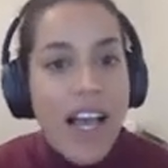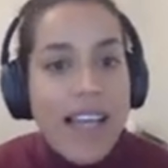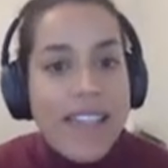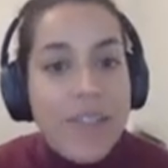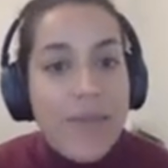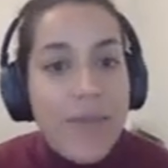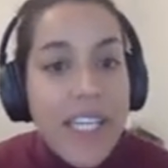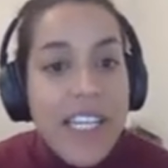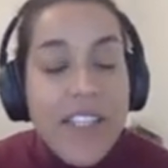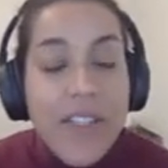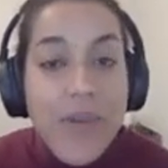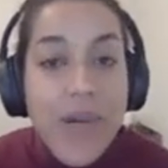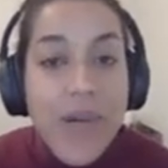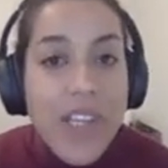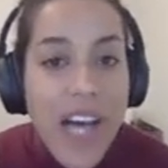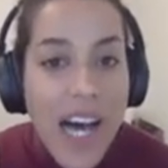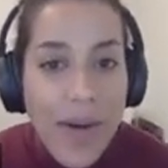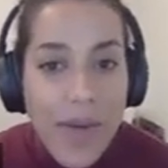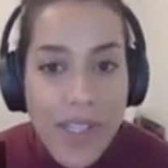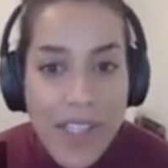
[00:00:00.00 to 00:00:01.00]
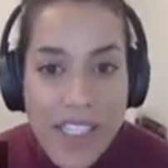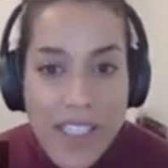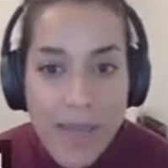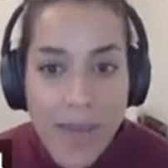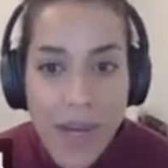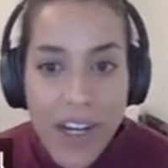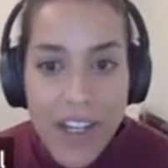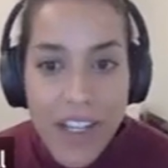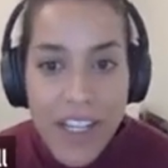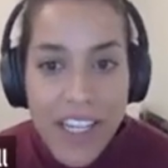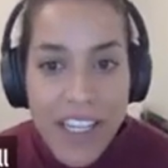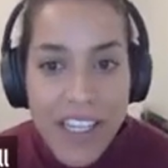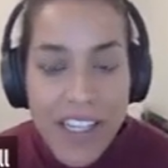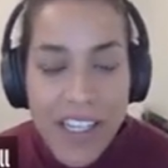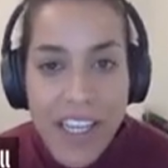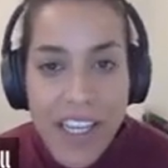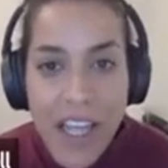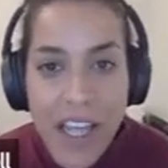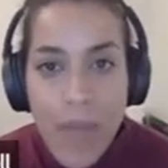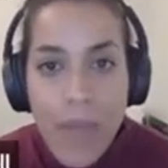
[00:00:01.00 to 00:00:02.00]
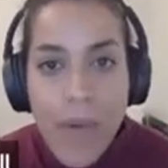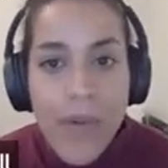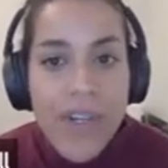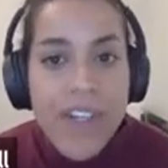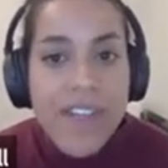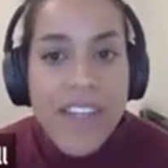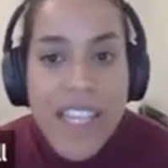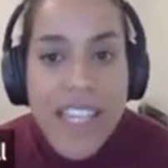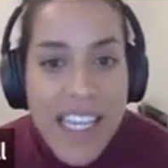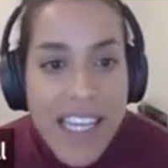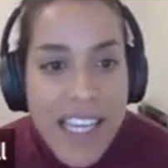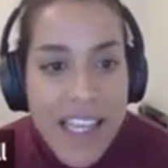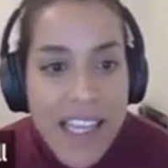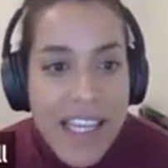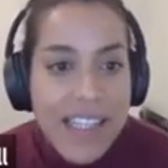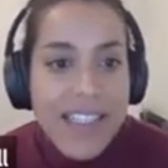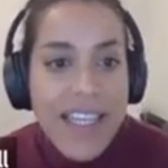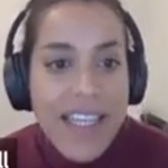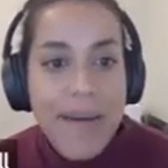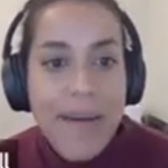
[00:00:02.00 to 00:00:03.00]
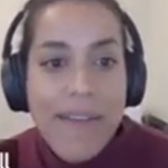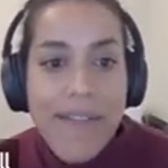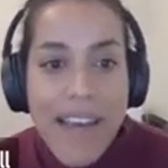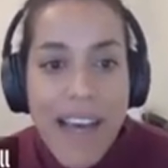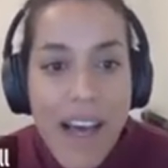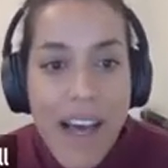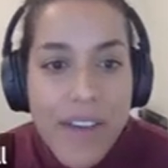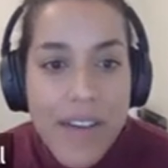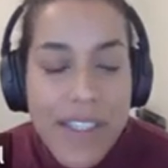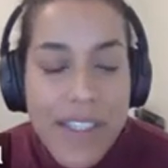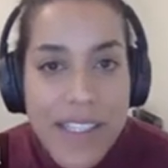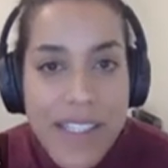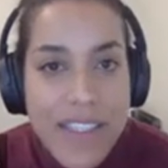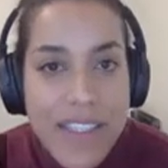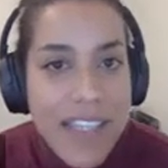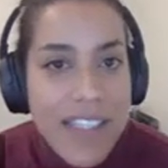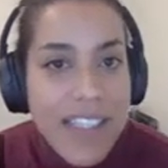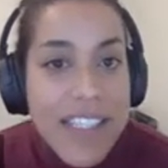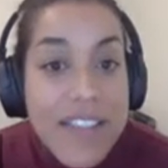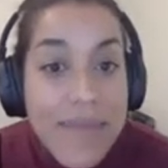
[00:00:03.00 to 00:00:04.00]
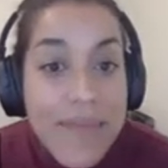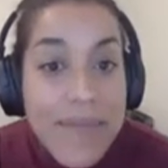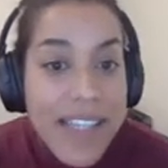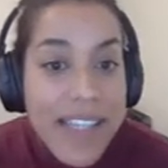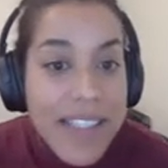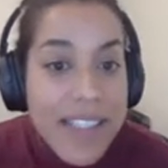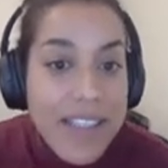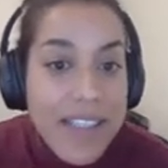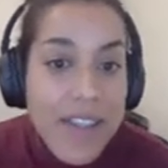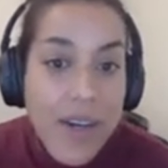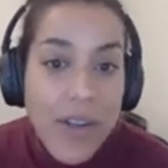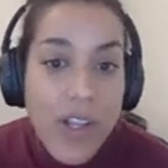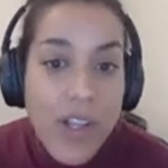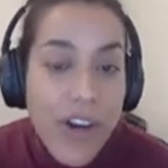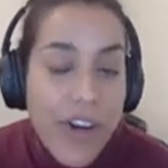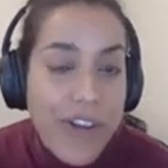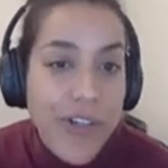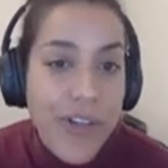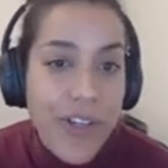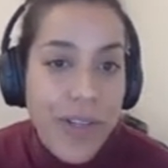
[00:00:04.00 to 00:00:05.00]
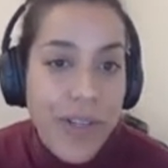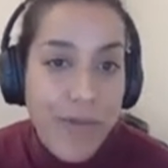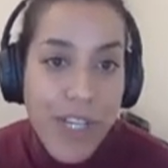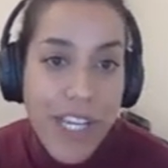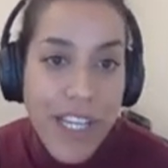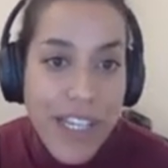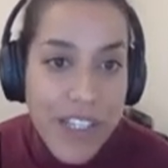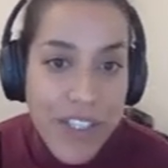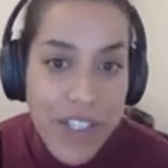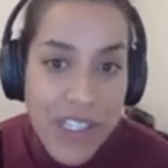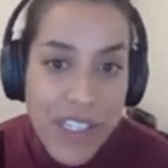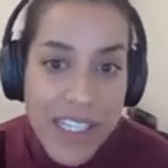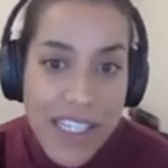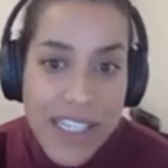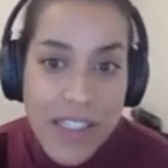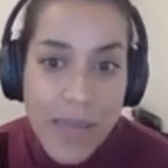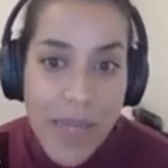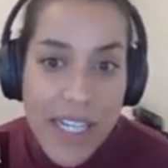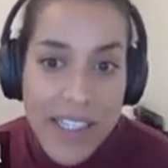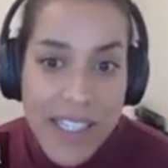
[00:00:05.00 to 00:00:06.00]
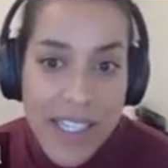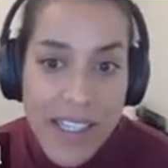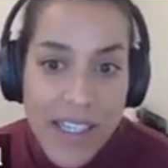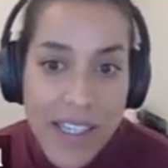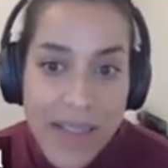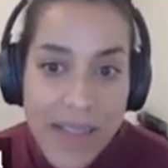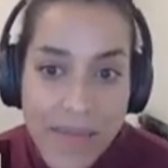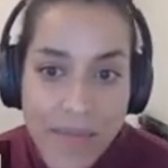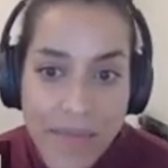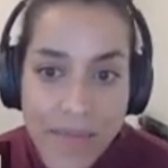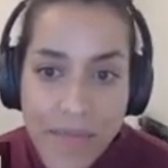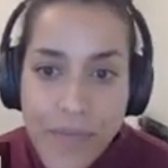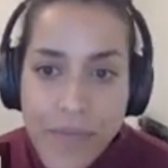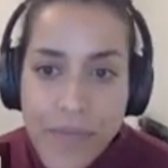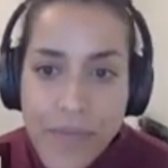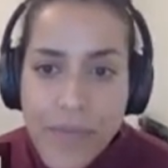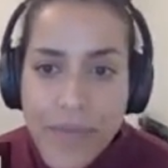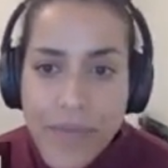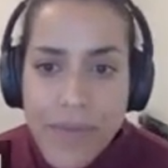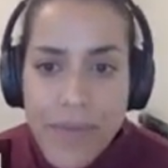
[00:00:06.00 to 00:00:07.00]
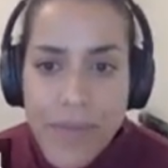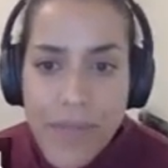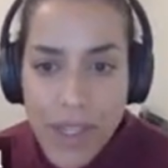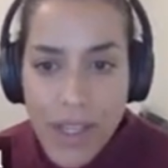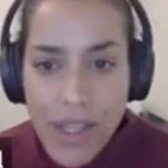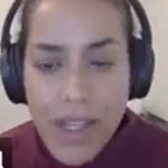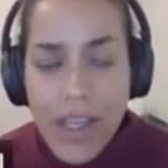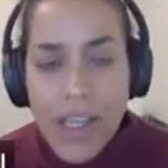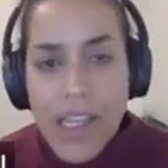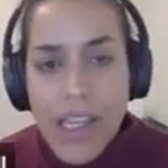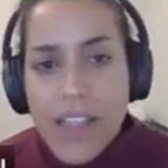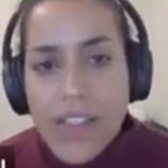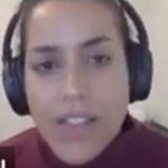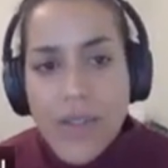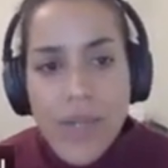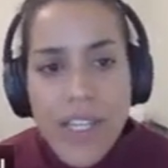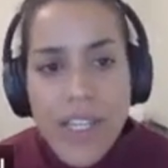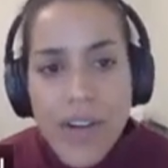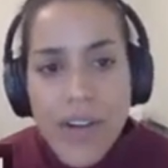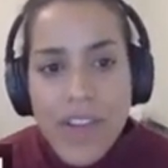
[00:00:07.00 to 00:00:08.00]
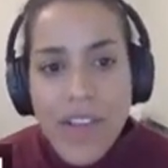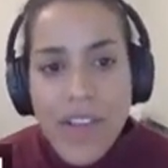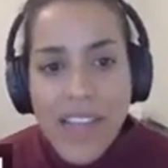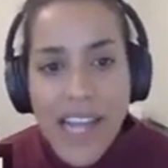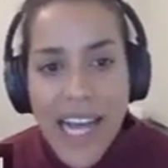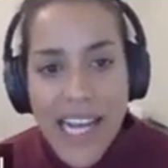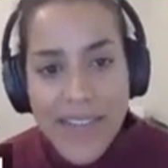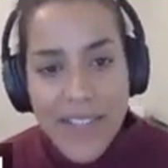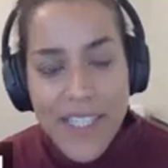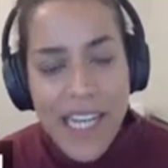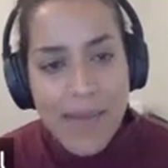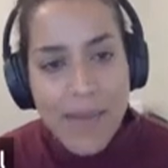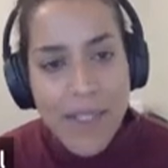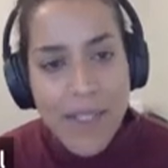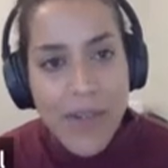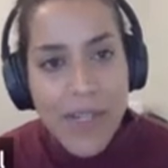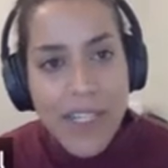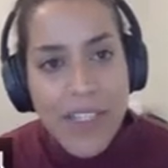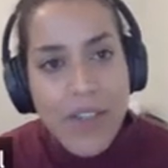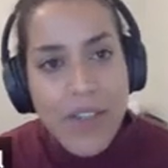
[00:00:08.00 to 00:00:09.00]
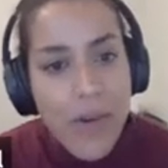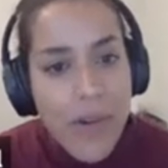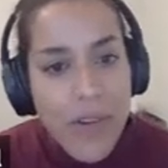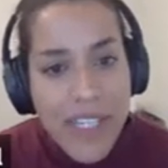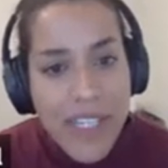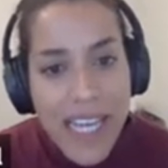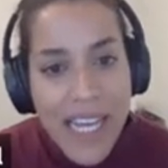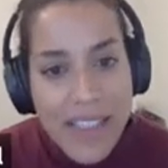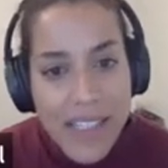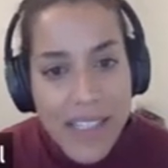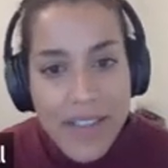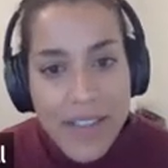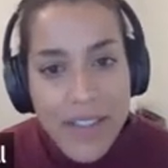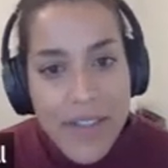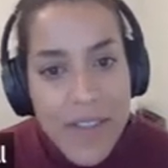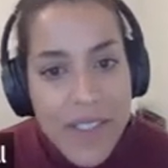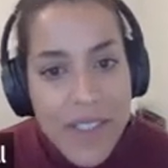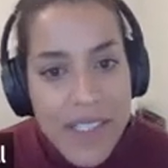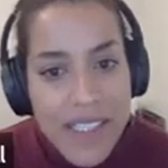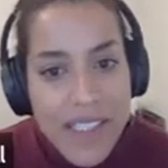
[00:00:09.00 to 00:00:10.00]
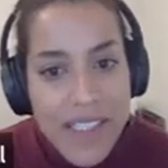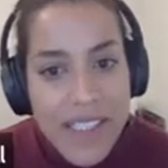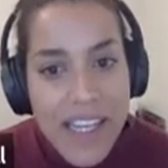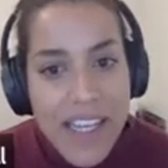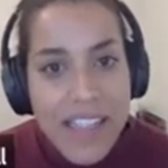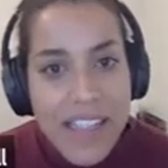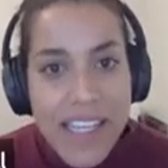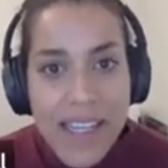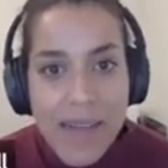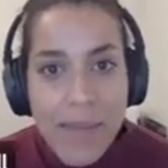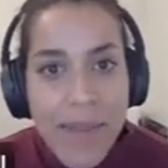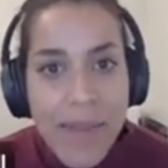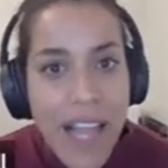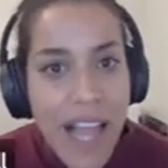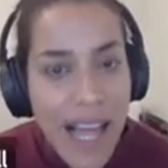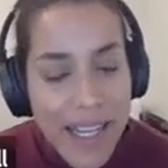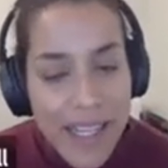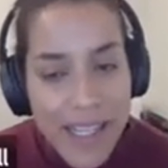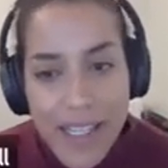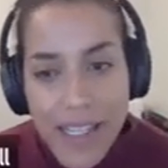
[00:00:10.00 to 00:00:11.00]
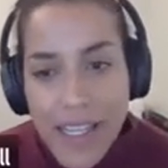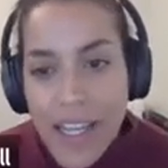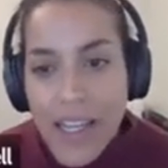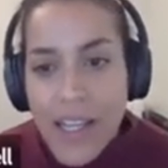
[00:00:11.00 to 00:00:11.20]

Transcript: And so we can do a lot with this modeling, but one of the key things that we found is that disk masses are larger than we initially expected. So here on the left, I'm showing total gaseous surface densities in black